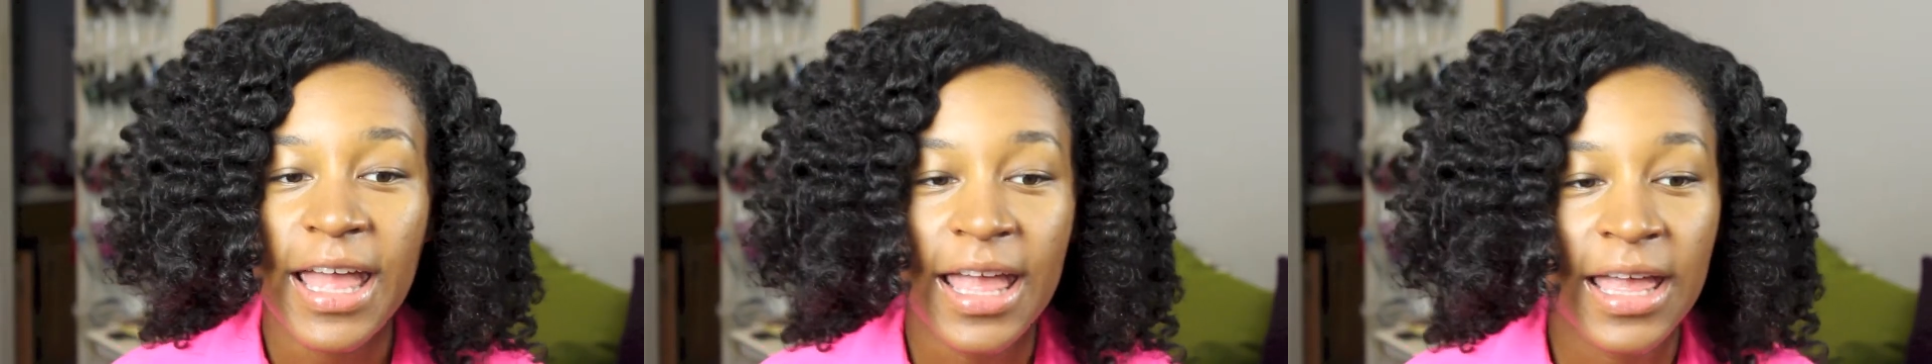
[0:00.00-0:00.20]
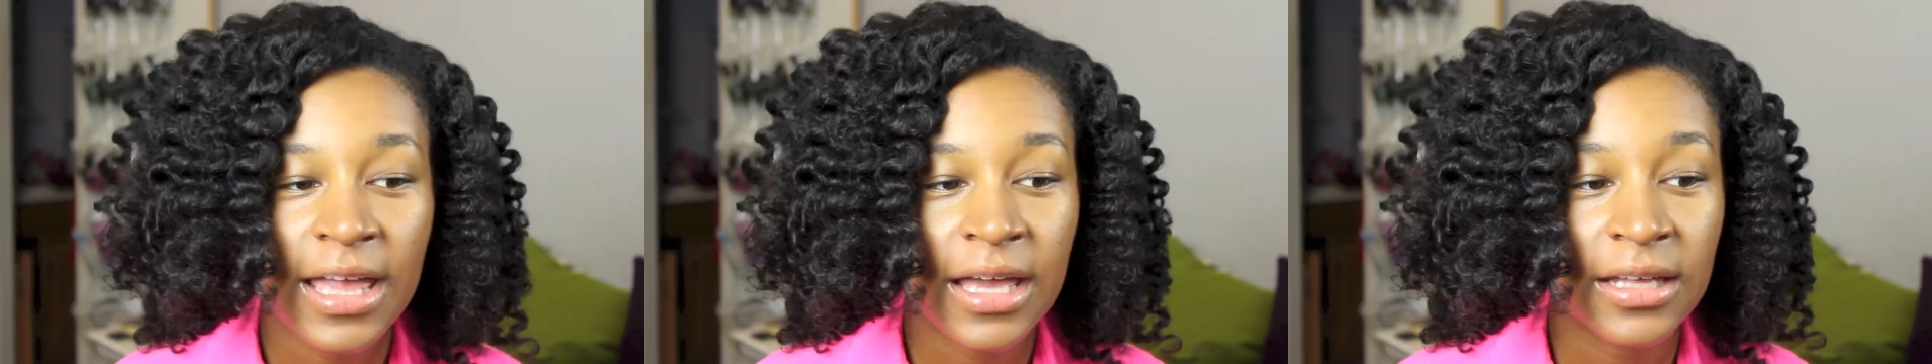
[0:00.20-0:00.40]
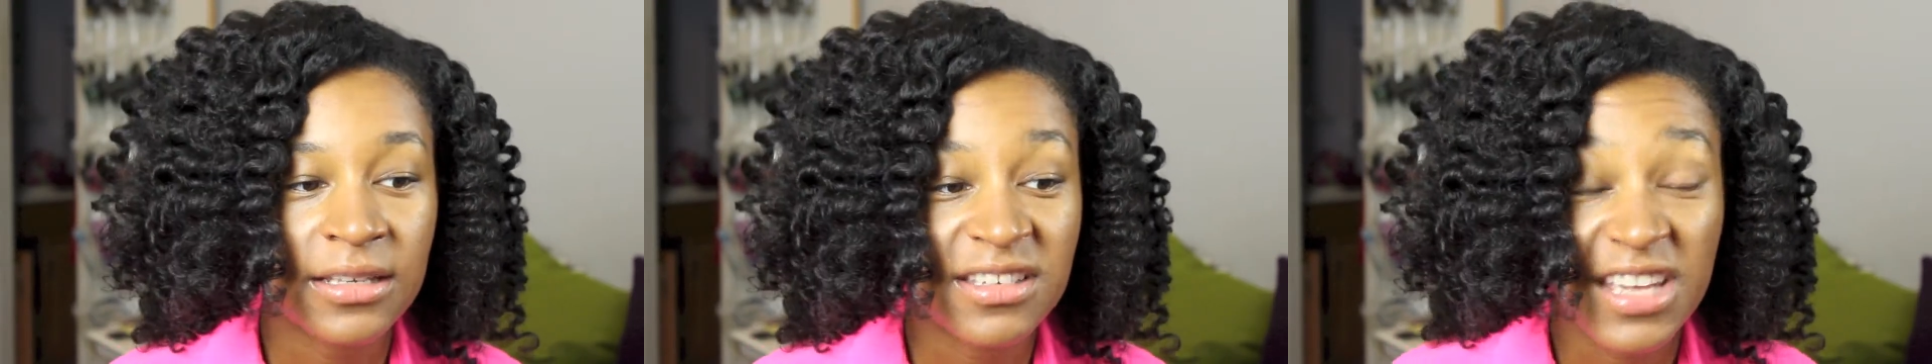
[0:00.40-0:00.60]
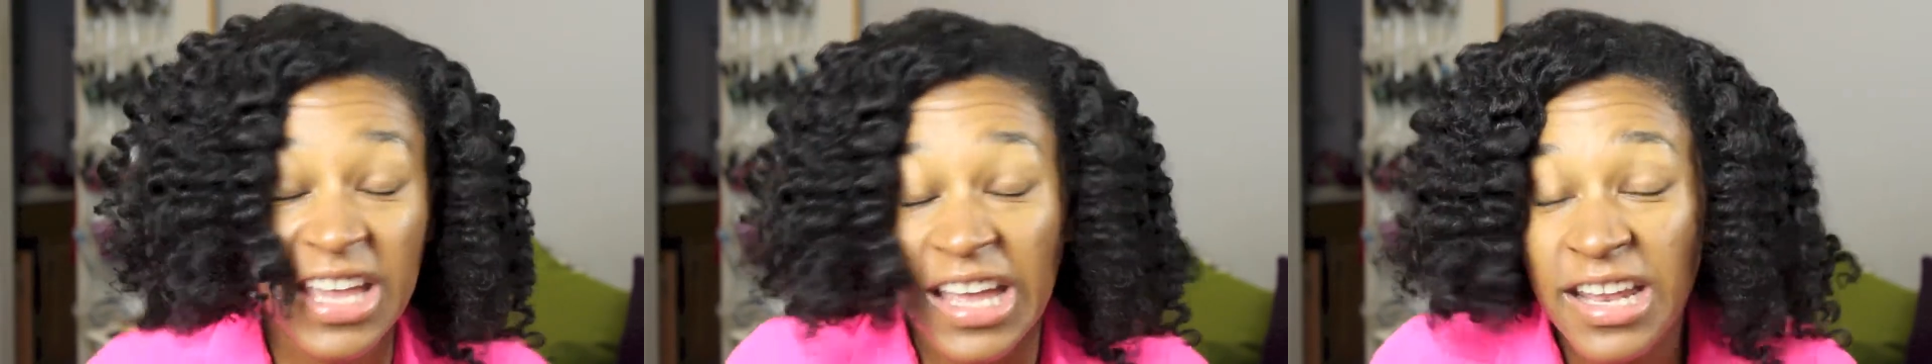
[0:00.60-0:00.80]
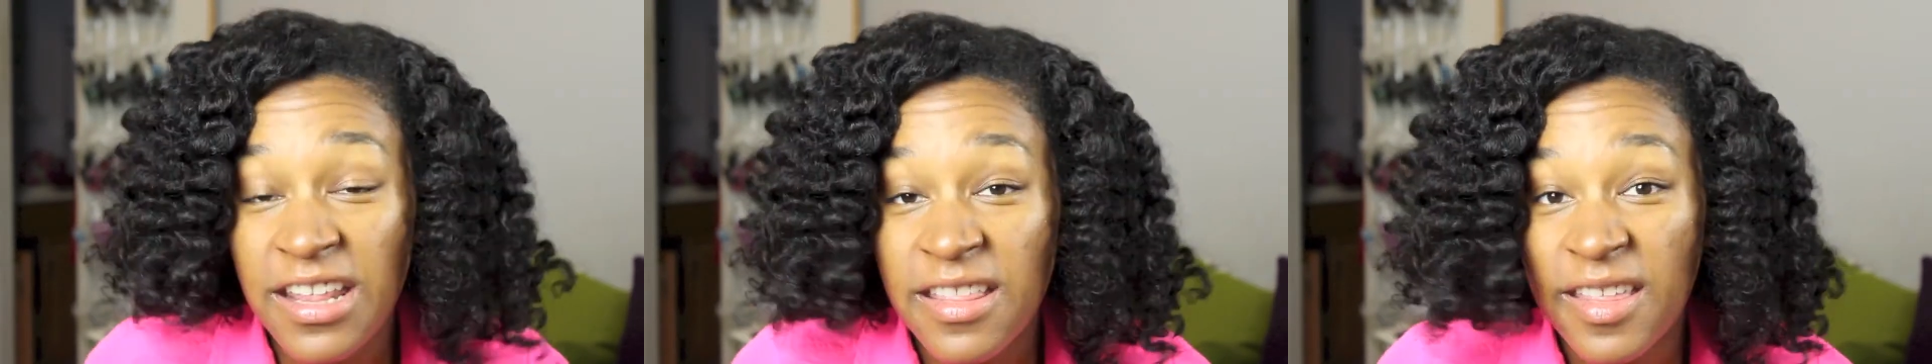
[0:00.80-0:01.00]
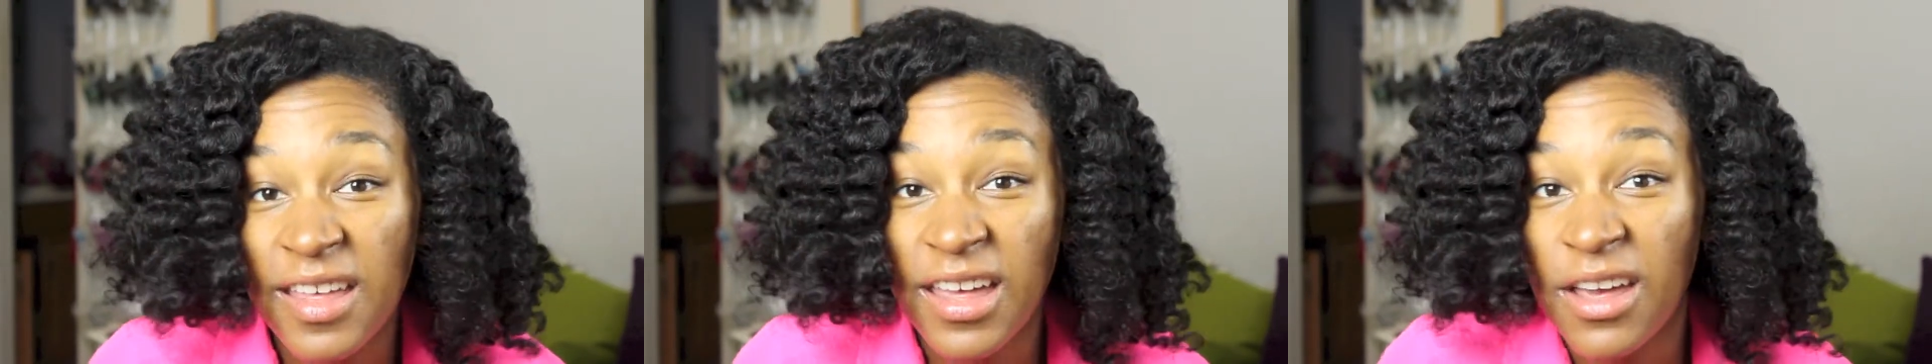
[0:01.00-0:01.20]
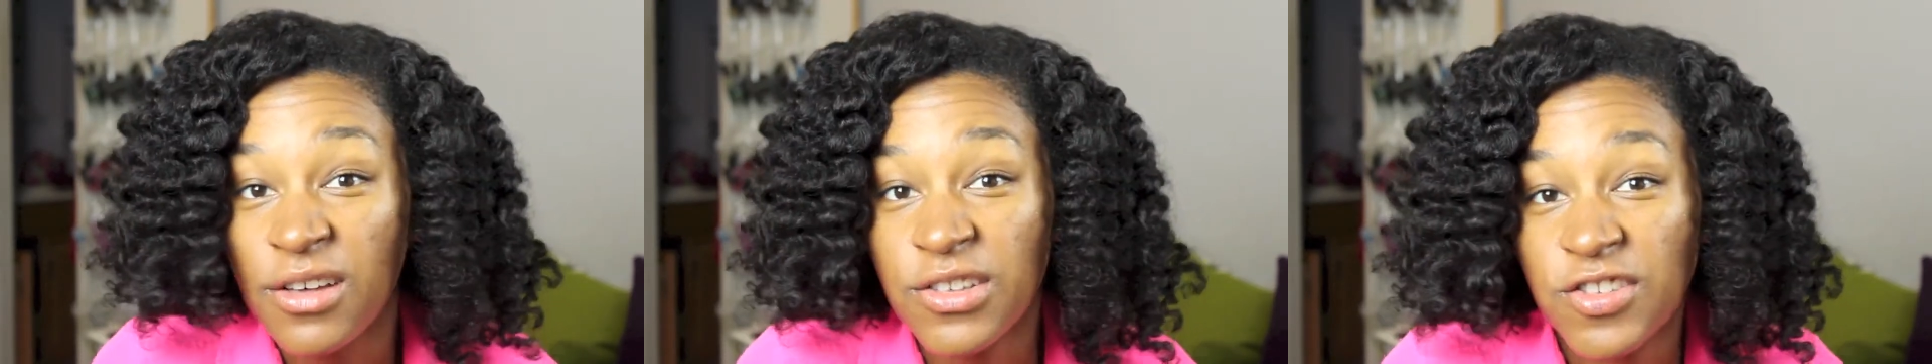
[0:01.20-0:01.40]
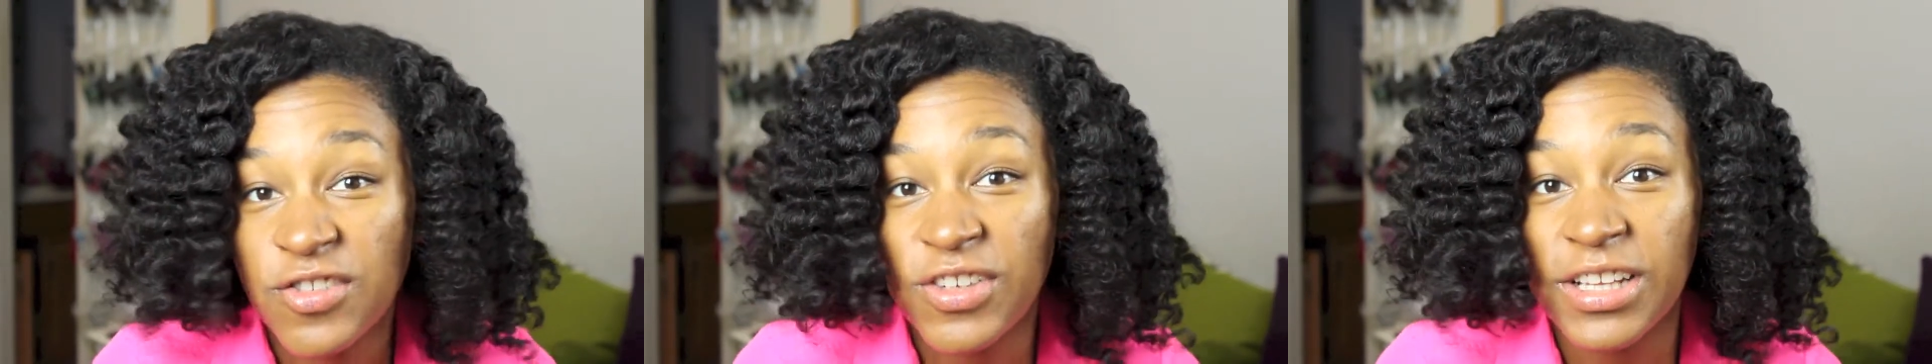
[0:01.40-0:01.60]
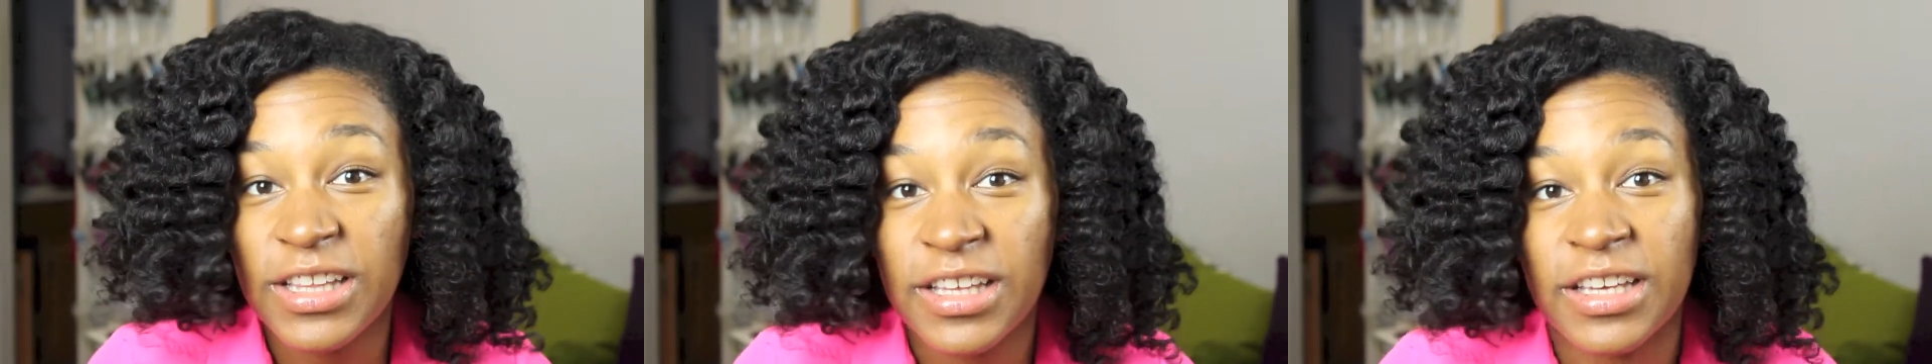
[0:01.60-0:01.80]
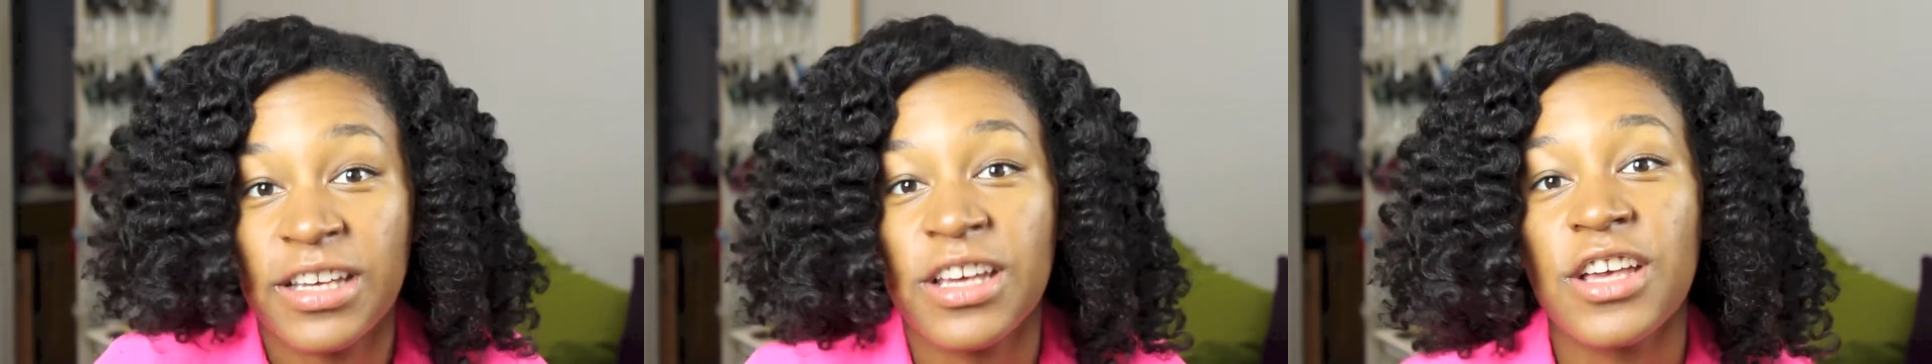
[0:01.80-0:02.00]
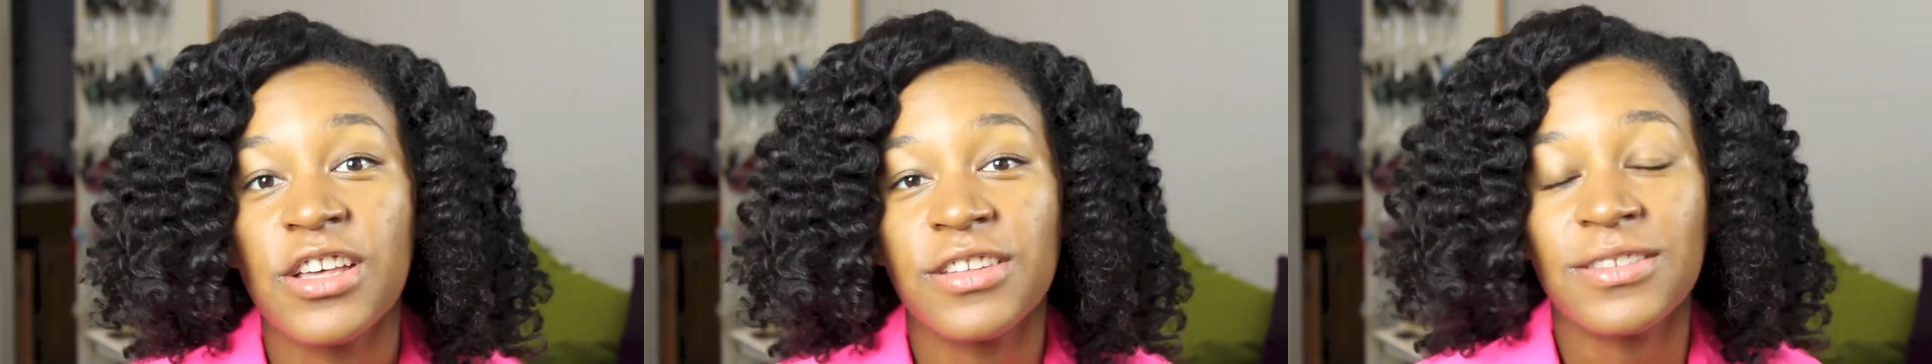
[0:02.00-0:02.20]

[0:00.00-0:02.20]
and anything else really.